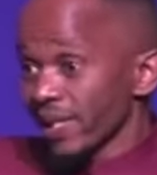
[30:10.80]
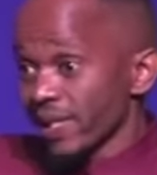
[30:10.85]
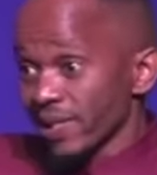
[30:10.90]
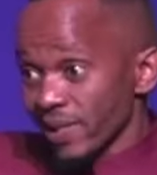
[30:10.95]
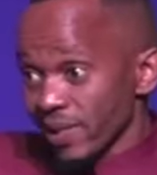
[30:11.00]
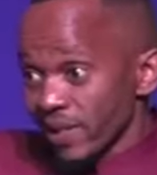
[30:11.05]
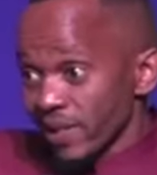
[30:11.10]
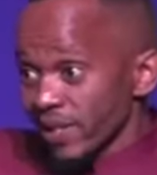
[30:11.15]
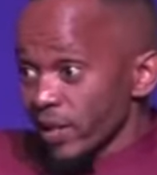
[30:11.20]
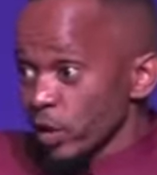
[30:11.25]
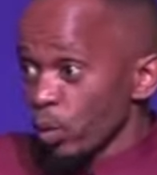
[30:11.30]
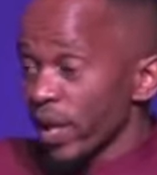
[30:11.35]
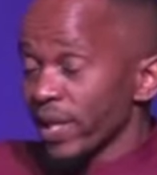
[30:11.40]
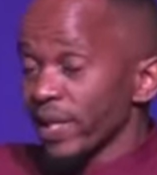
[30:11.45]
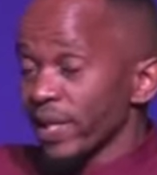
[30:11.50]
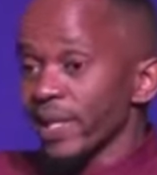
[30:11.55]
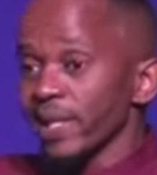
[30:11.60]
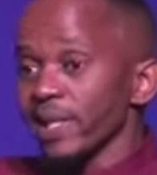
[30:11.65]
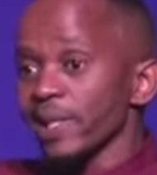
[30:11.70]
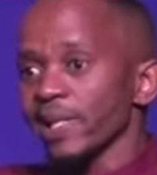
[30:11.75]
written
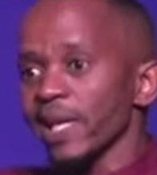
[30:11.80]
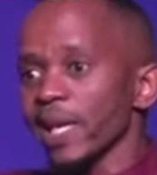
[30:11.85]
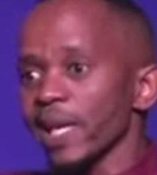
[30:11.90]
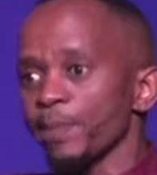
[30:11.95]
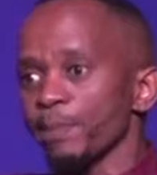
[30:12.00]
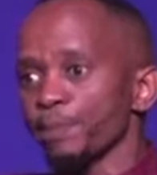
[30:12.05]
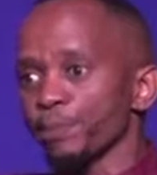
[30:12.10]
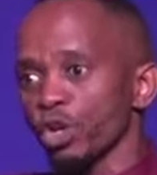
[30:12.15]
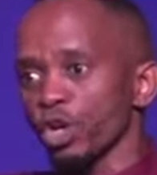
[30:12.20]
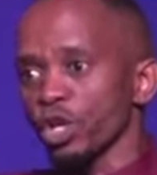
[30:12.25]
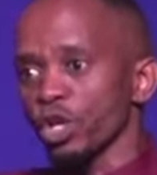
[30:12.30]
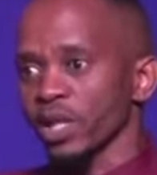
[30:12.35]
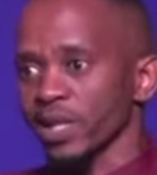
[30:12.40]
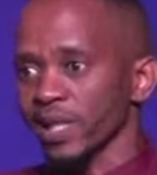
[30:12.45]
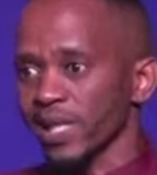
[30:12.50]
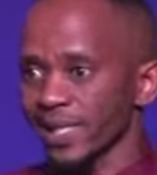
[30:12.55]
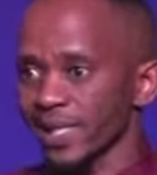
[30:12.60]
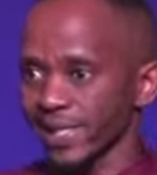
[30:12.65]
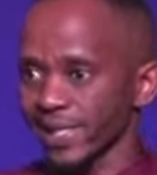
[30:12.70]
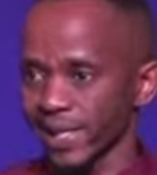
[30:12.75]
word is a
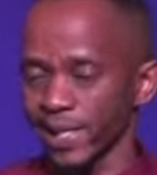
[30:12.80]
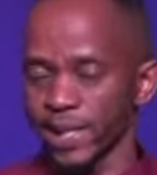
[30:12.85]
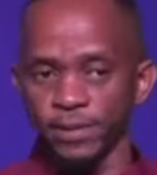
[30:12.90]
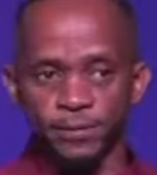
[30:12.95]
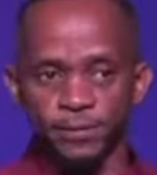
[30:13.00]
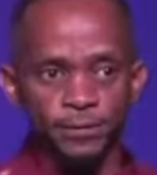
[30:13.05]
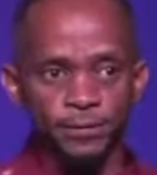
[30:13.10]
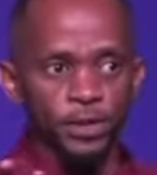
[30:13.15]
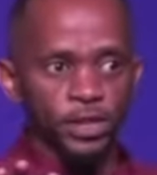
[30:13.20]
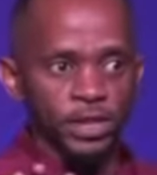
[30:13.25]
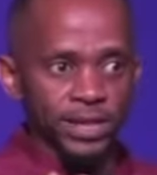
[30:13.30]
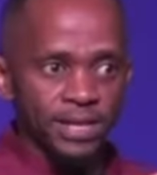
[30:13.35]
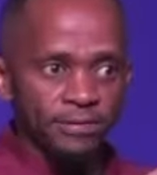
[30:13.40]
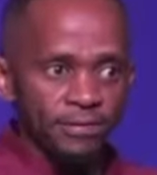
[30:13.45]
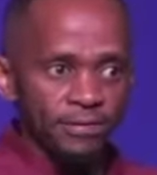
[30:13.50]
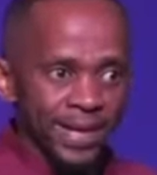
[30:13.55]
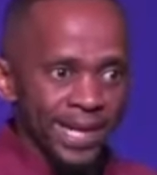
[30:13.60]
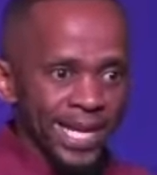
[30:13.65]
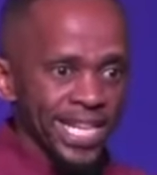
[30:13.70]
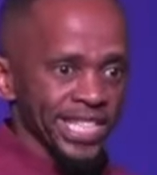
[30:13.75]
progressive
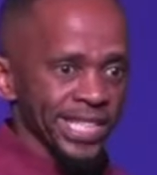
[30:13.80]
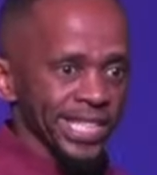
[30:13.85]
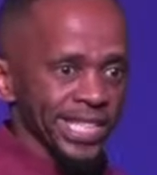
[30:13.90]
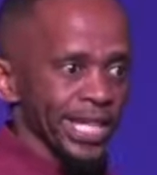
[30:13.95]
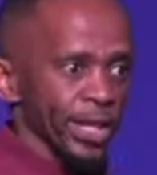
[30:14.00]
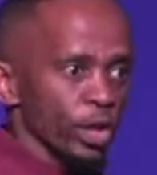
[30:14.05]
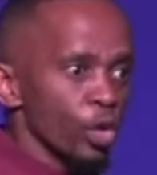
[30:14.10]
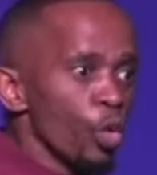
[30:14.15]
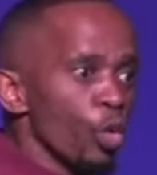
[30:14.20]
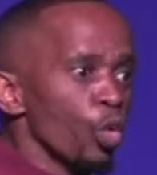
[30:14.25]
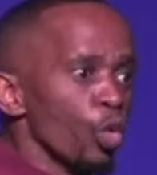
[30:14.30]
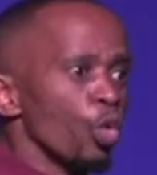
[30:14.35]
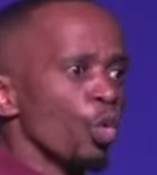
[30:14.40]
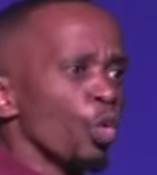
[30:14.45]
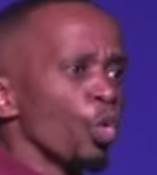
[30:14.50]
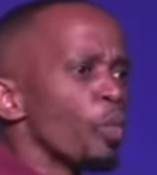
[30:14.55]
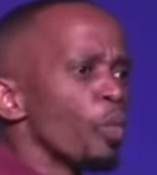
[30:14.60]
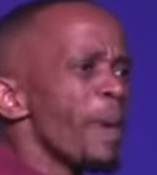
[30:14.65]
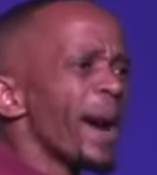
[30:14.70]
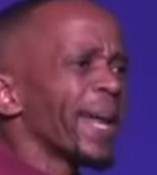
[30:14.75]
revelation.
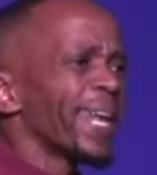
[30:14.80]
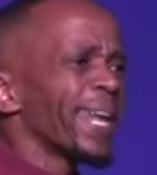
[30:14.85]
UNkulunkulu mane